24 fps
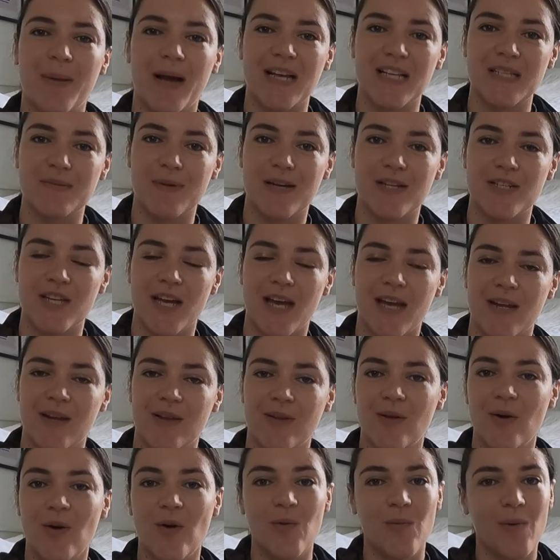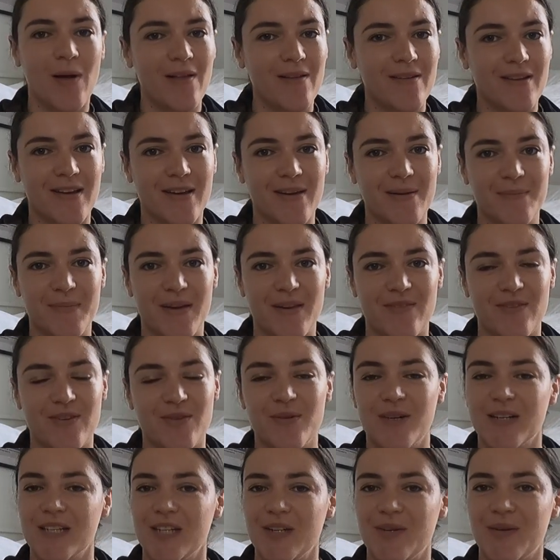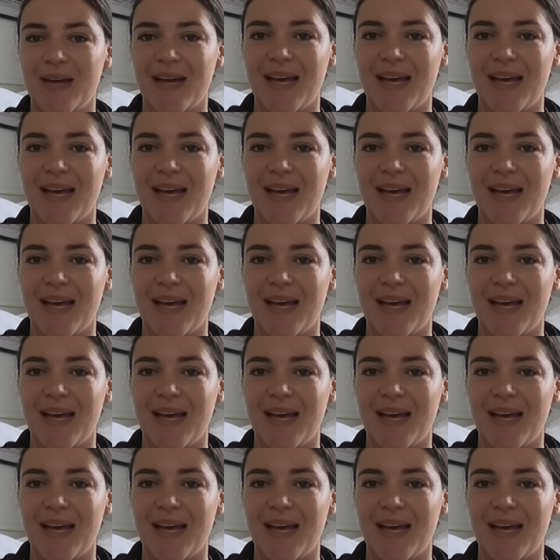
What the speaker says: back to my channel, or welcome if you are new